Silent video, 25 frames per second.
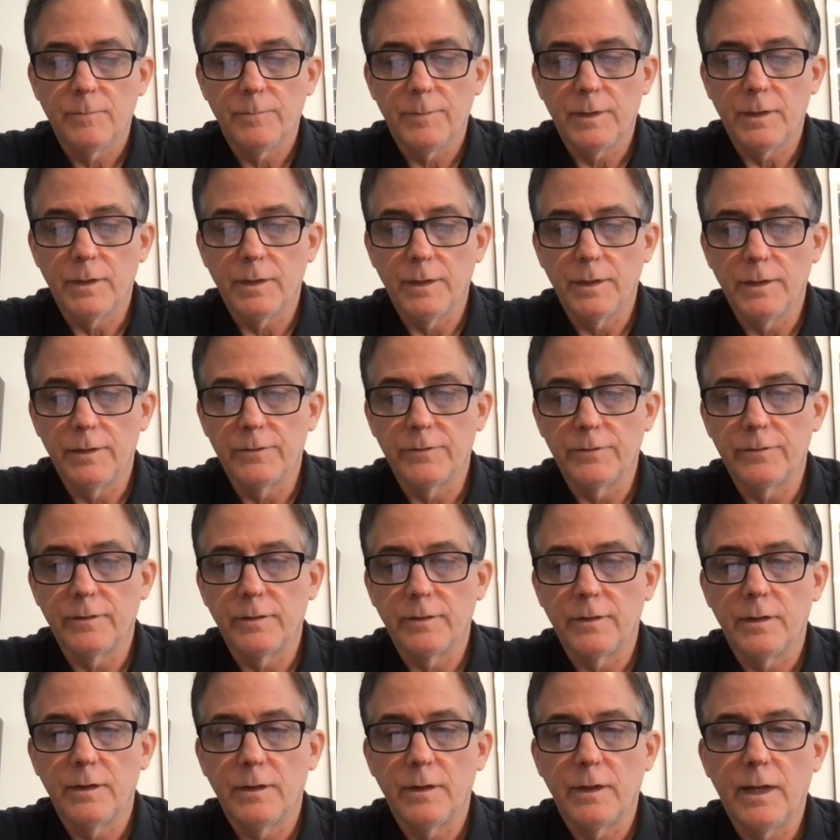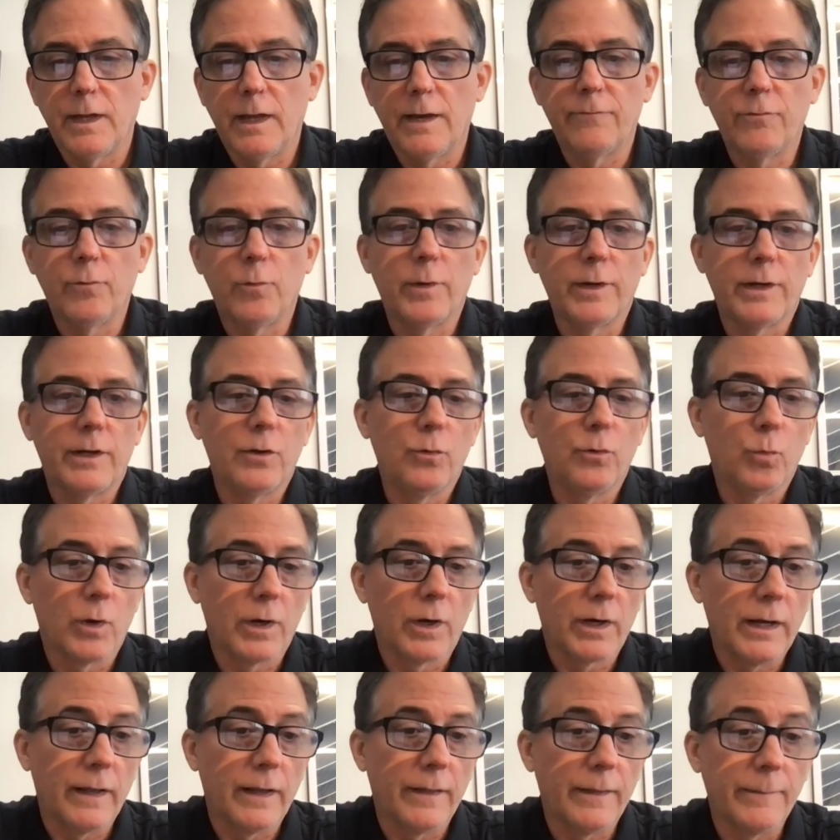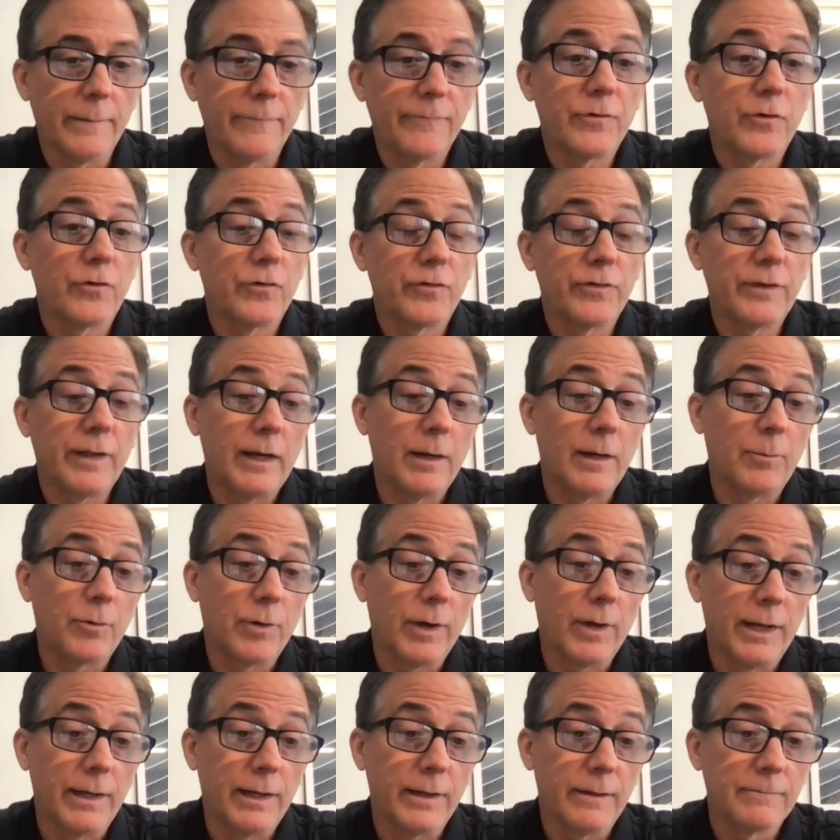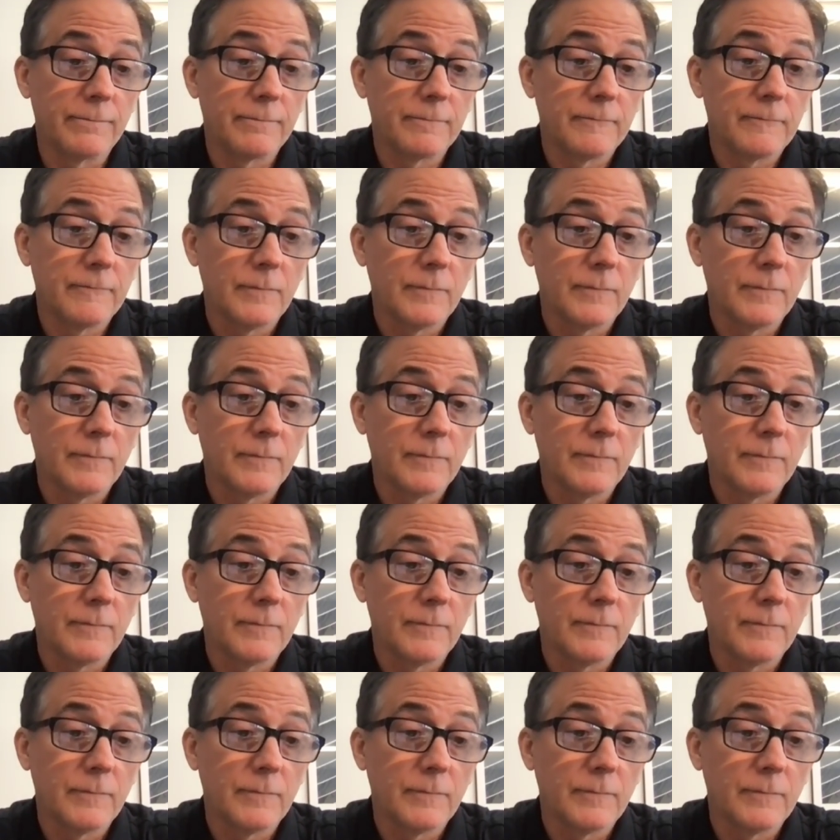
Because everyone could work on them if they're set up right.